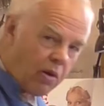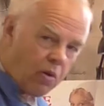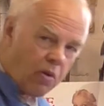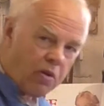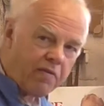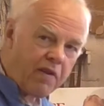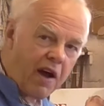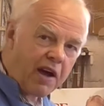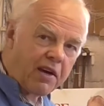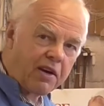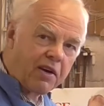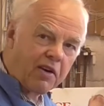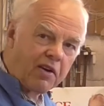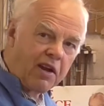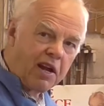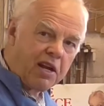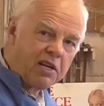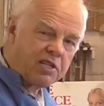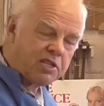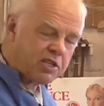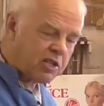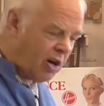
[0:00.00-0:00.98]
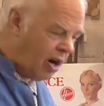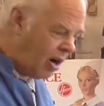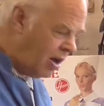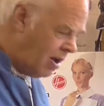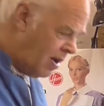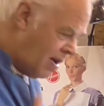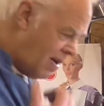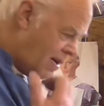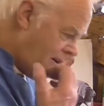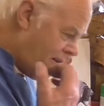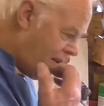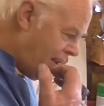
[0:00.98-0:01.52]
all the vacuum cleaners have got
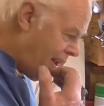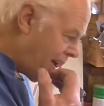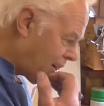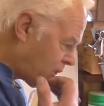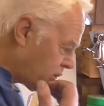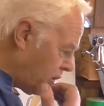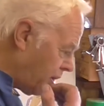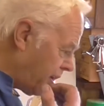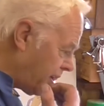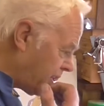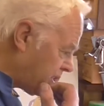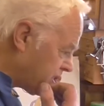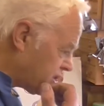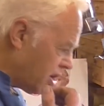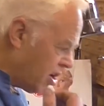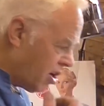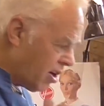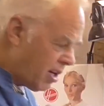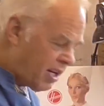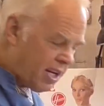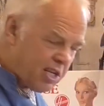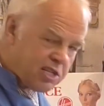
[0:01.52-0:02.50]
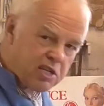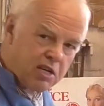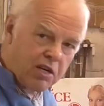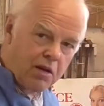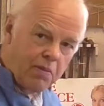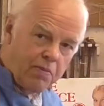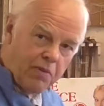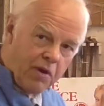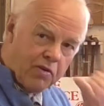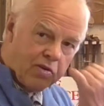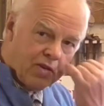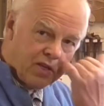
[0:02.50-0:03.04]
electronic circuits and
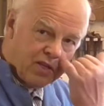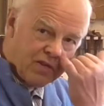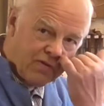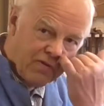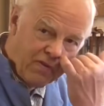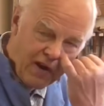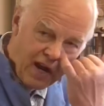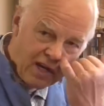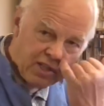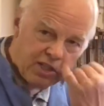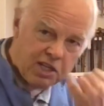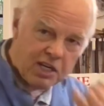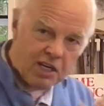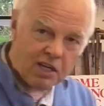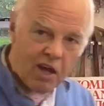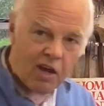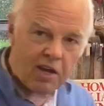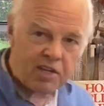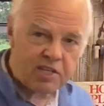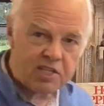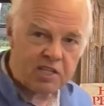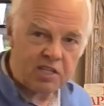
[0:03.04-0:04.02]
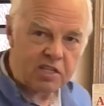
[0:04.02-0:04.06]
computers and flashing lights,